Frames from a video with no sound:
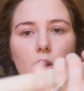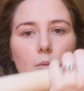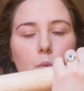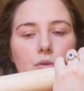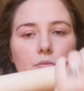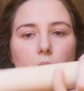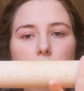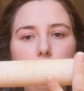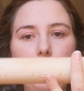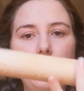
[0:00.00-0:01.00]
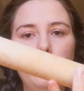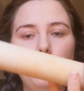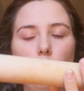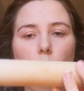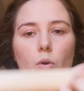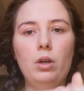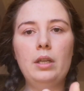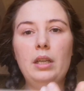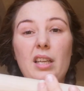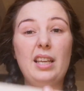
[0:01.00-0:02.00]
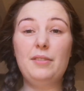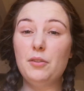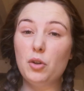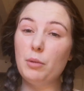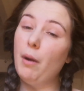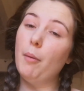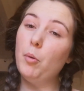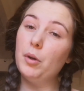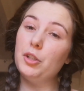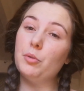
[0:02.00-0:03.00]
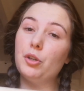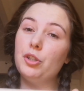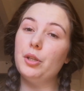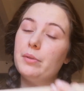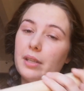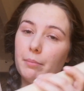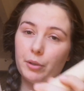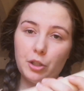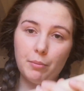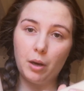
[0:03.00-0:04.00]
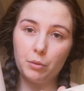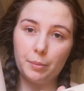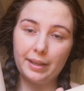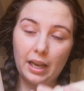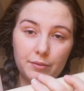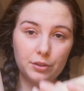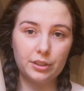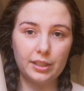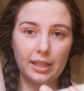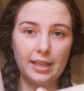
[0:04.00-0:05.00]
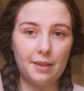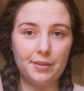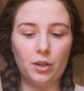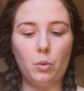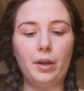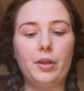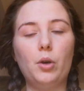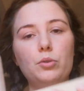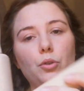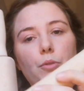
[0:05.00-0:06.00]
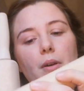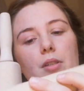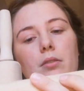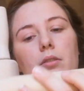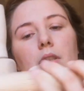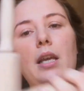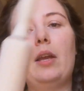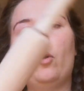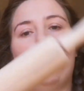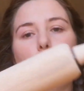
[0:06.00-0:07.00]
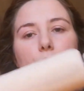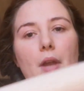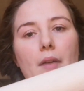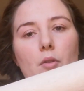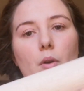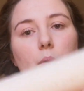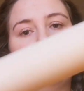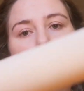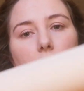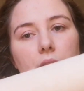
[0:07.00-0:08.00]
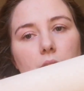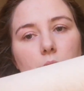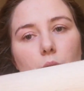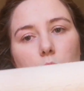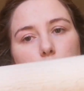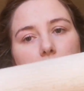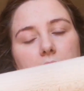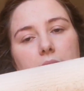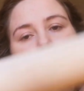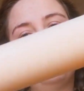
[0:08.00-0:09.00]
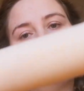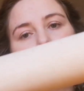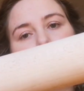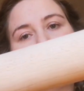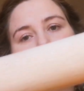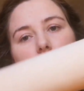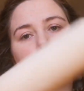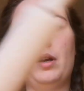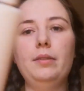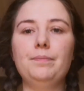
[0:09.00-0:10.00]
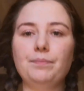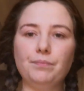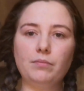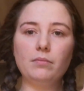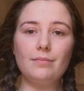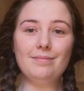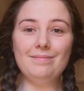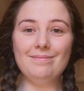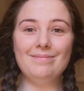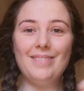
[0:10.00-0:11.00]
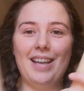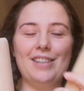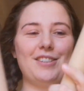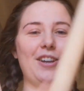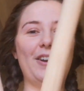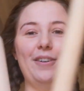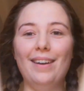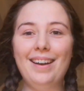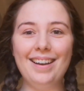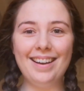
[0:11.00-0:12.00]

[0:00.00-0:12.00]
a wooden rolling pin or if you've got a marble one, you could use it, but you might want to be careful because that's heavy and quite cold on your muscles. Or if you have a rolling one that rolls by itself, you can use that as well. So